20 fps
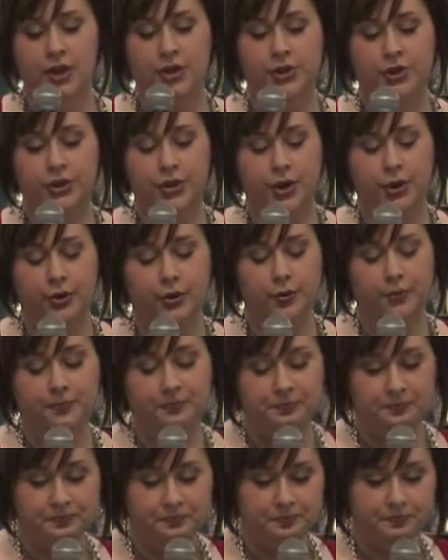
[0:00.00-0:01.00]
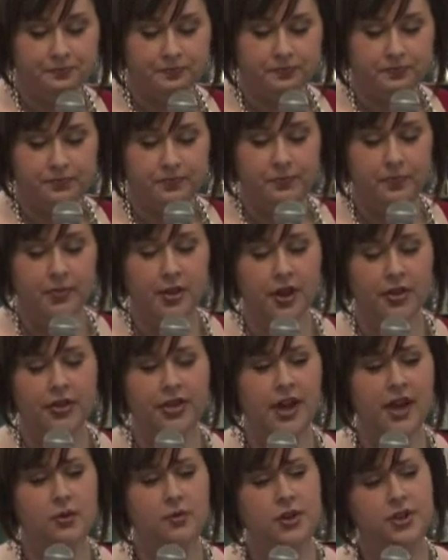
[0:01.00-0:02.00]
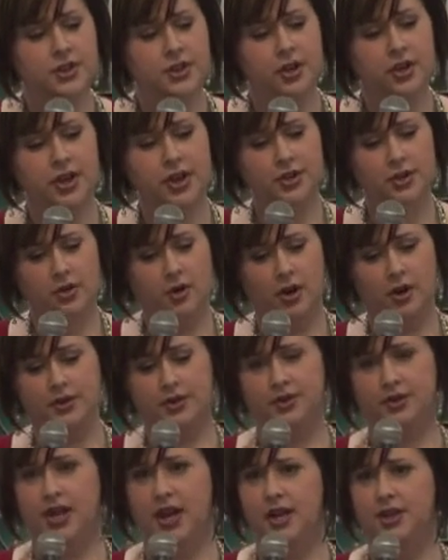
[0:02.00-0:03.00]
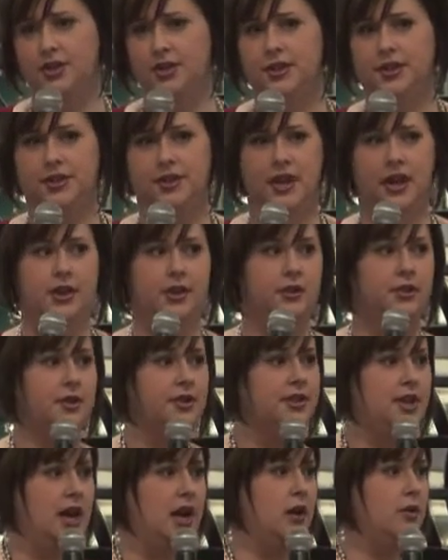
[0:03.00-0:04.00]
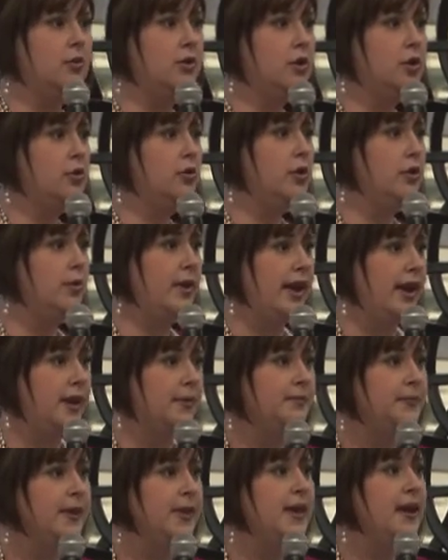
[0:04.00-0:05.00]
So then once your initial consultation is done, your designer will go away